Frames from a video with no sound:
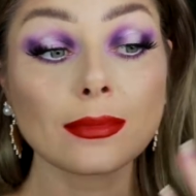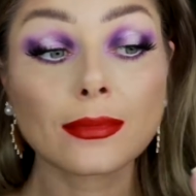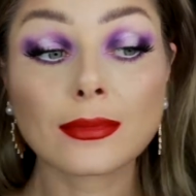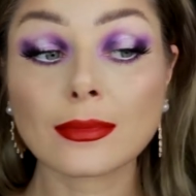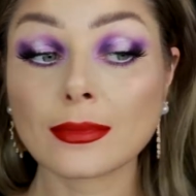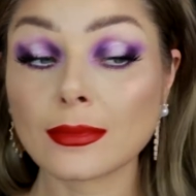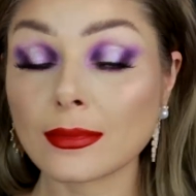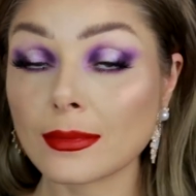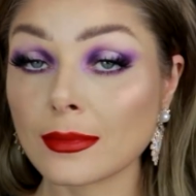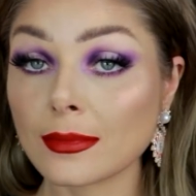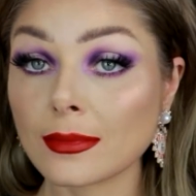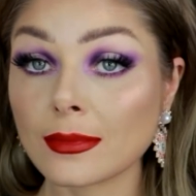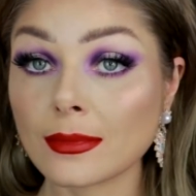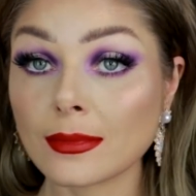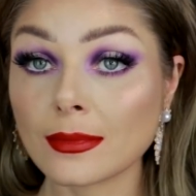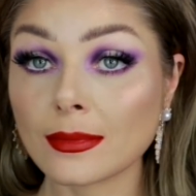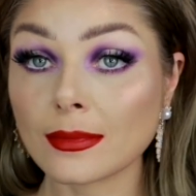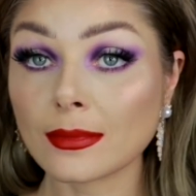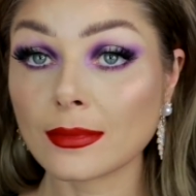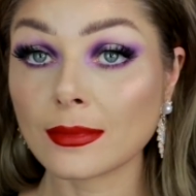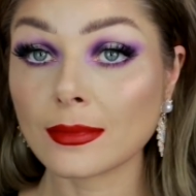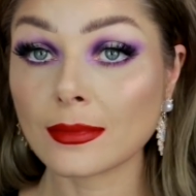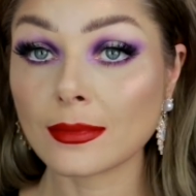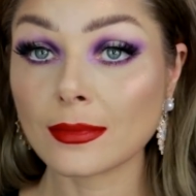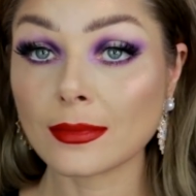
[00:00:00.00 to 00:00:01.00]

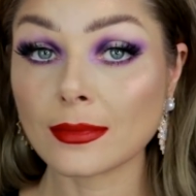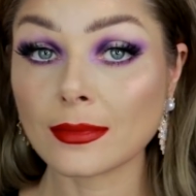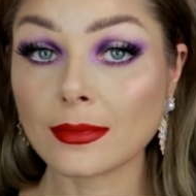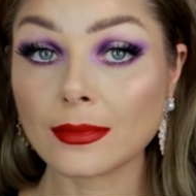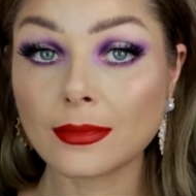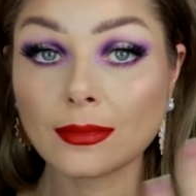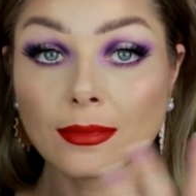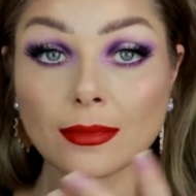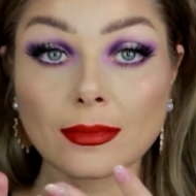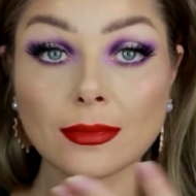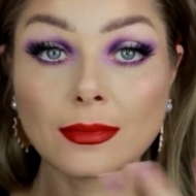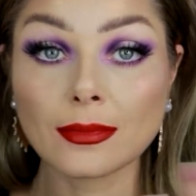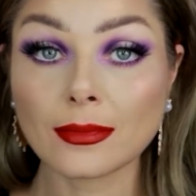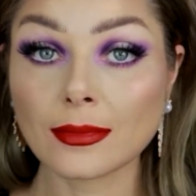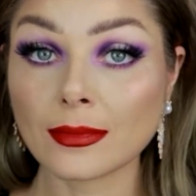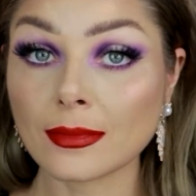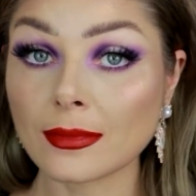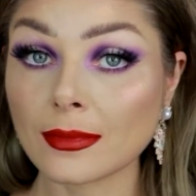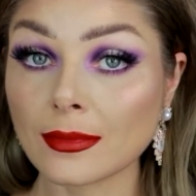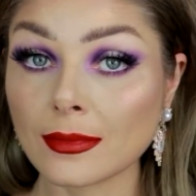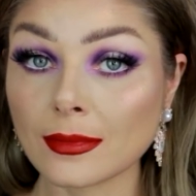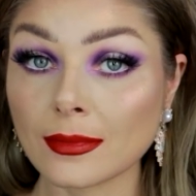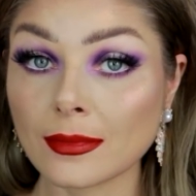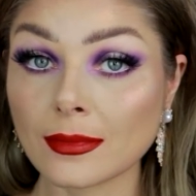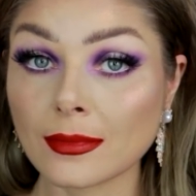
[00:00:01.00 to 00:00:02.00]

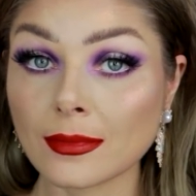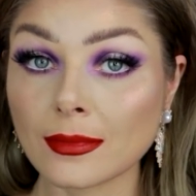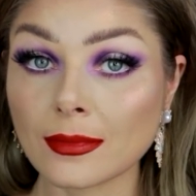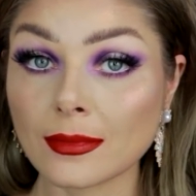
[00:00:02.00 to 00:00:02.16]
(no one is talking)